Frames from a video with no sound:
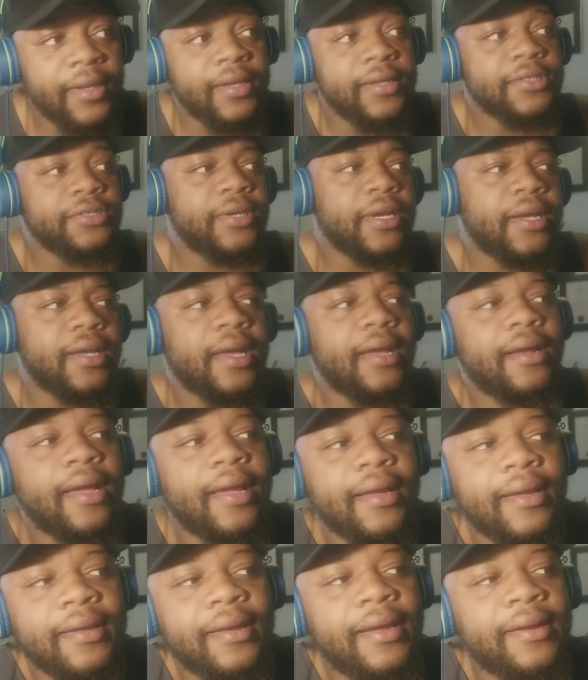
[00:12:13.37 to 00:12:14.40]
So
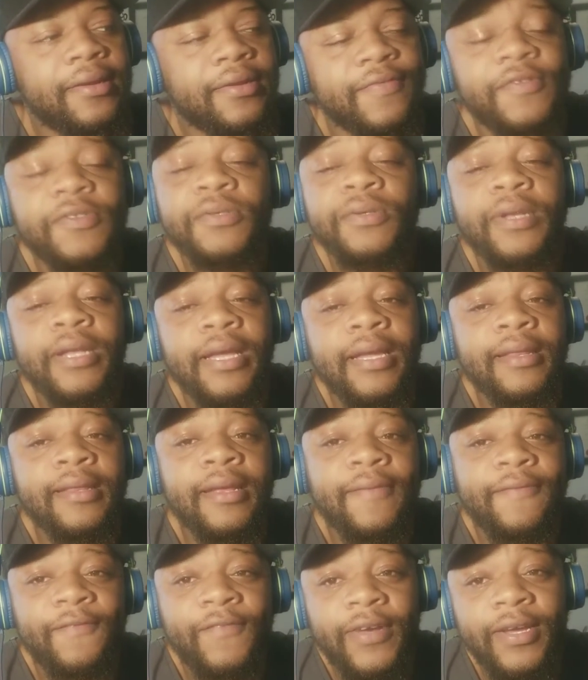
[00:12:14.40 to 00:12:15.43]
I kind of do like
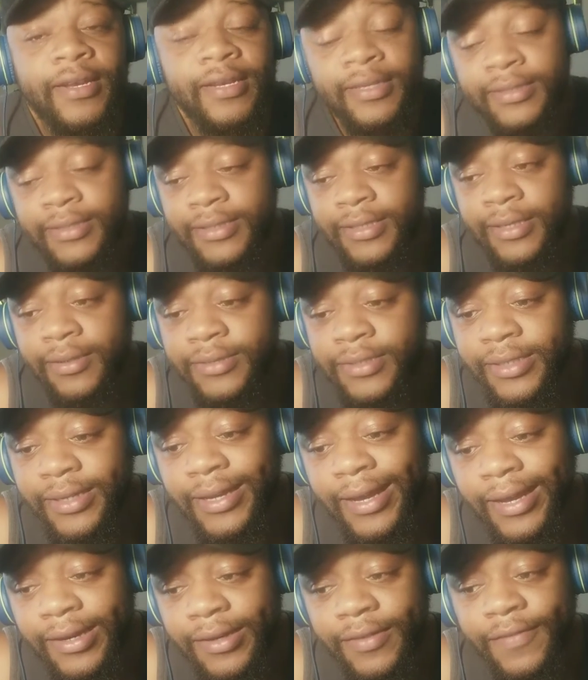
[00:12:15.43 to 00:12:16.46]
that fighting style. It's
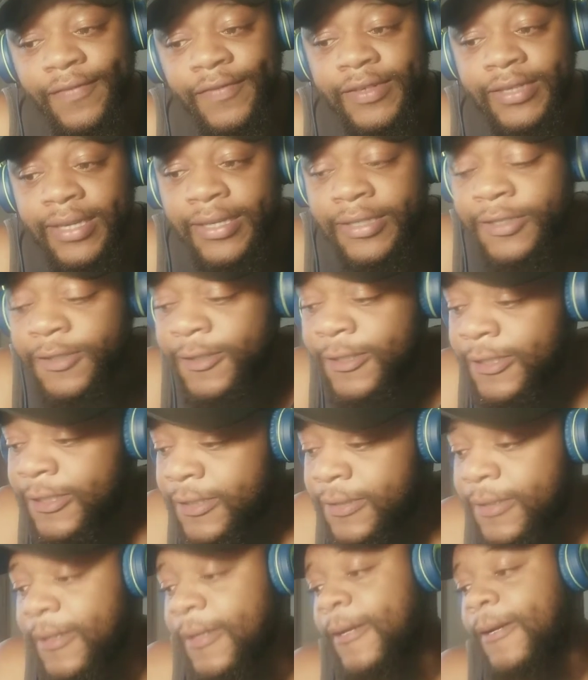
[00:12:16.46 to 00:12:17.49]
kind of
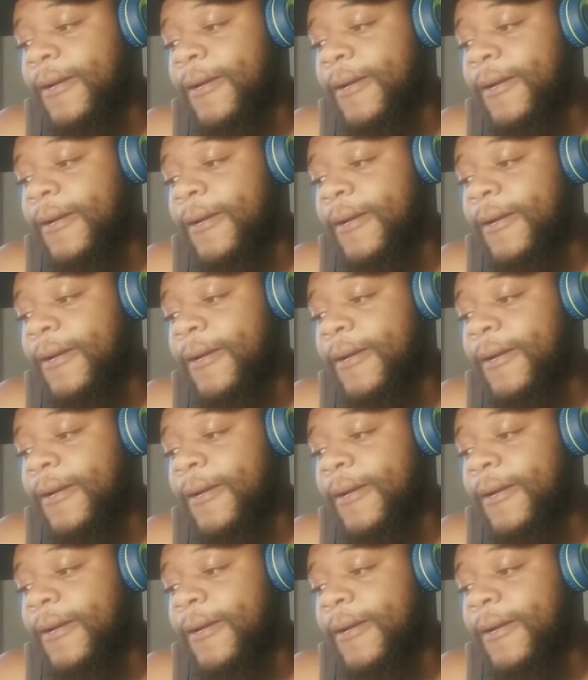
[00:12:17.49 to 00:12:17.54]
dangerous.